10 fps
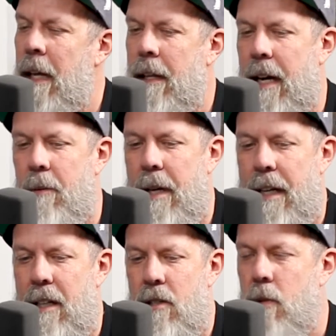That way I
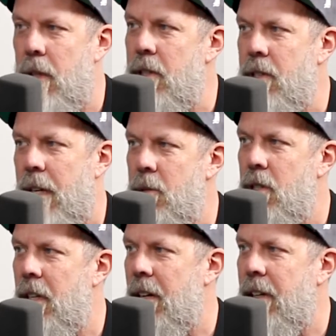can just wear the same
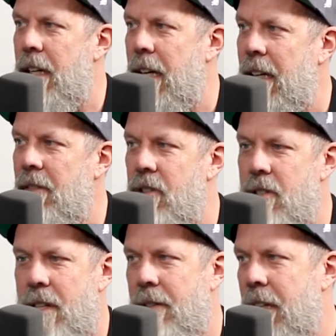shirt every day for
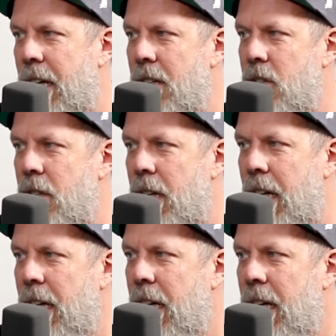7 days
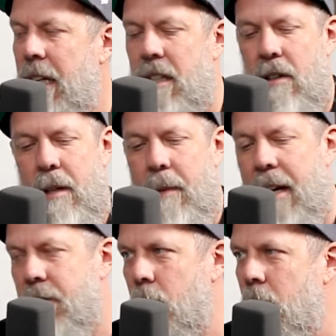straight. Don't even
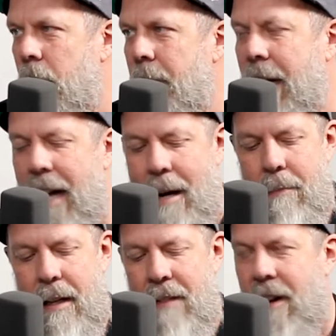have to worry about it.
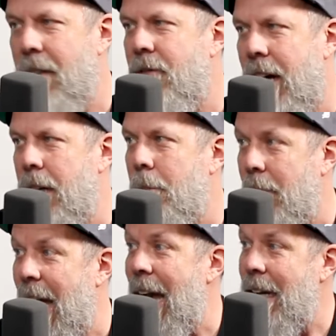If I find a
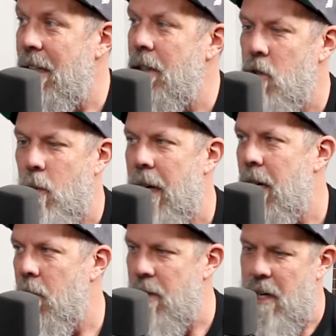black
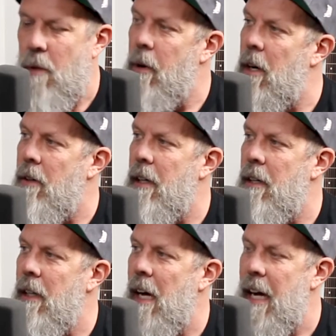sweater, which I wear on here
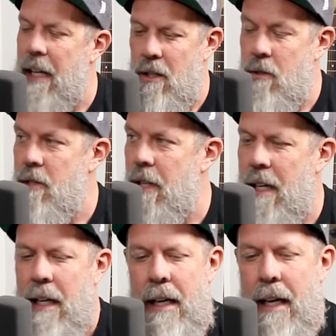a lot, and you see
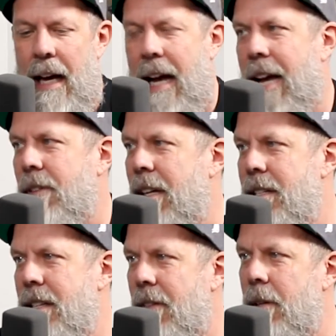it, I have like
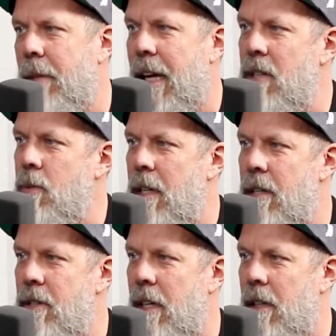7 black
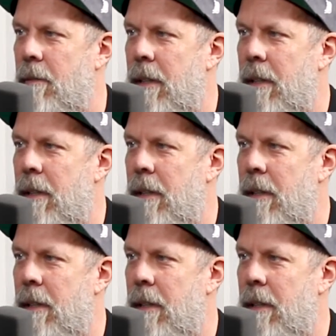sweaters at home.